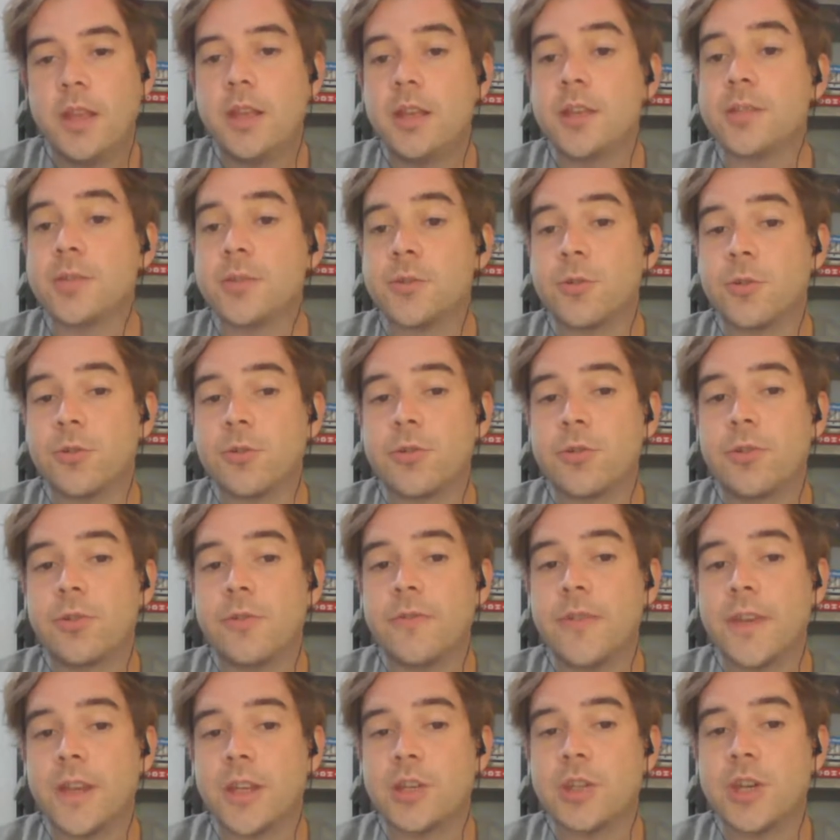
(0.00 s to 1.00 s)

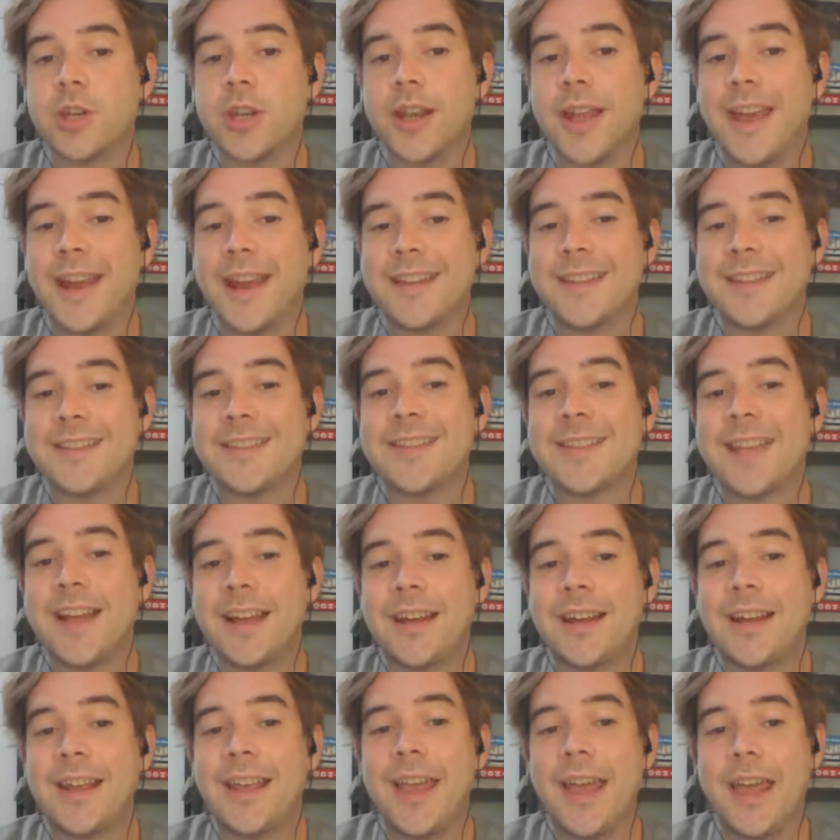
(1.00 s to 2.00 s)
historical fiction at its
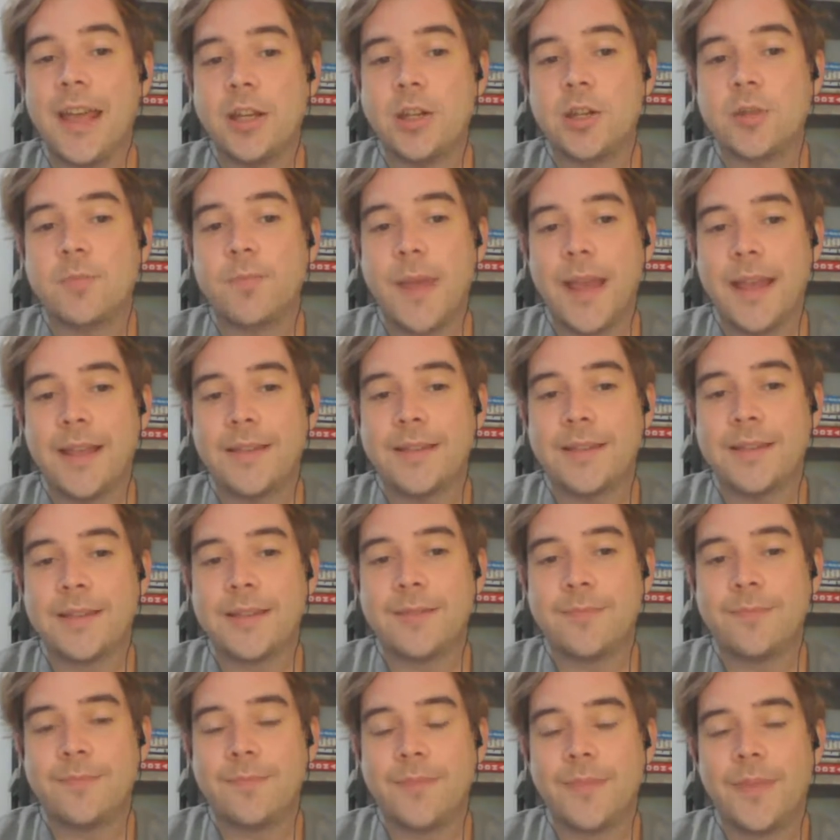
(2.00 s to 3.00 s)
cutting edge
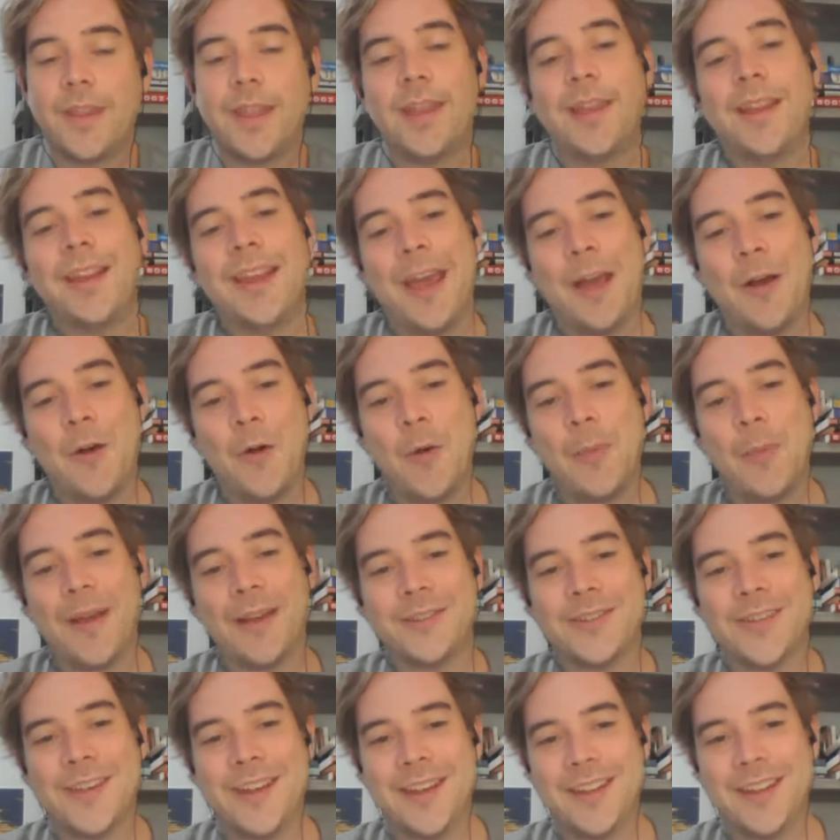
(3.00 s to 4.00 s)
best. And now
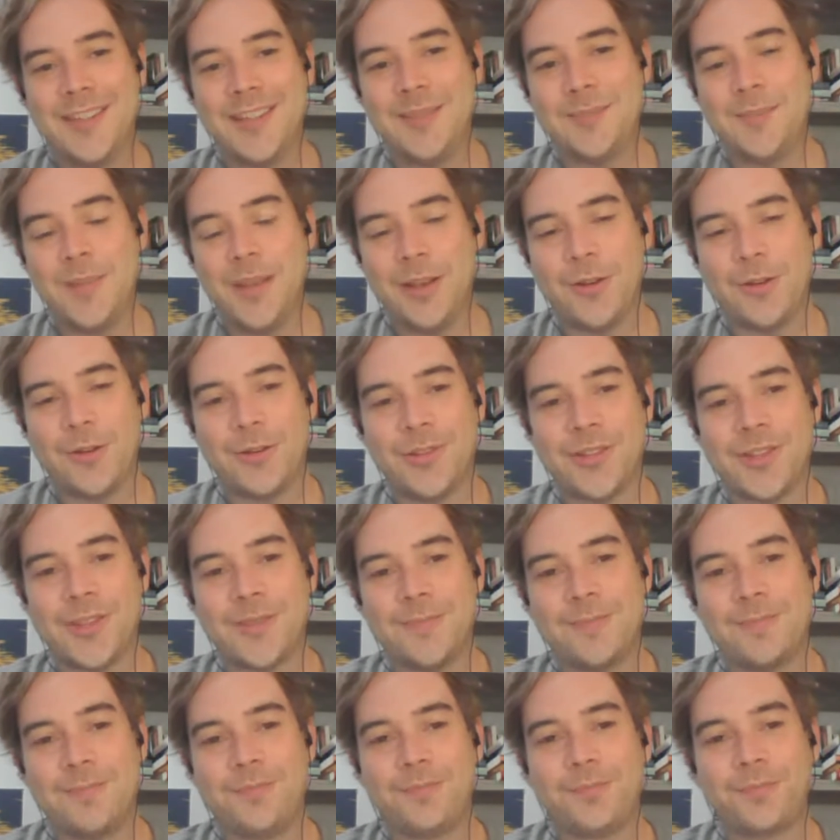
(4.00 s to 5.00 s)
about tonight's
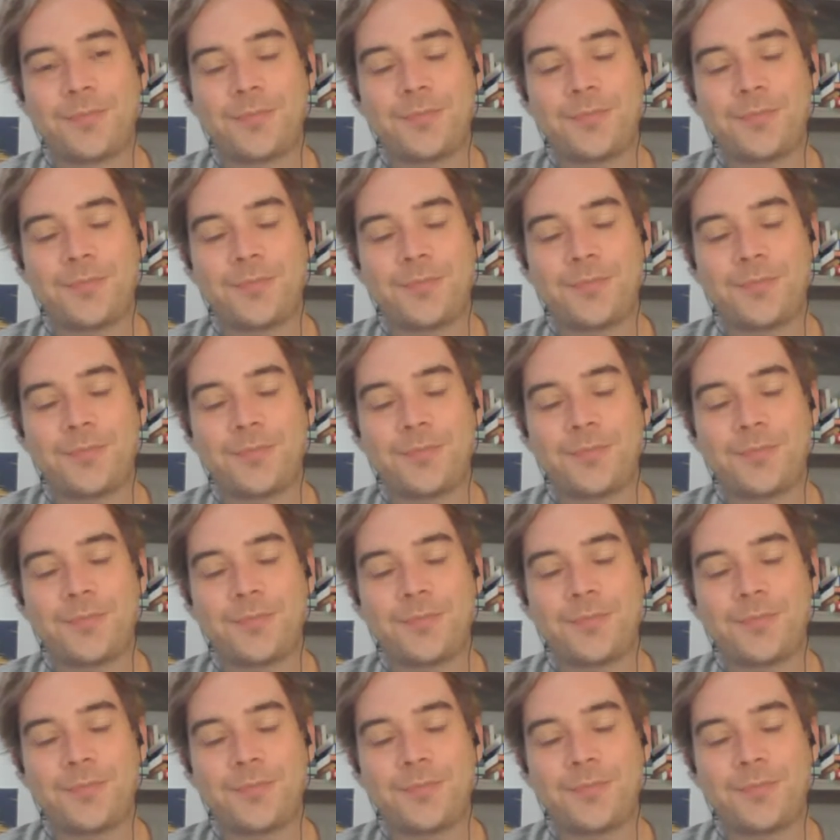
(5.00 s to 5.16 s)
speakers.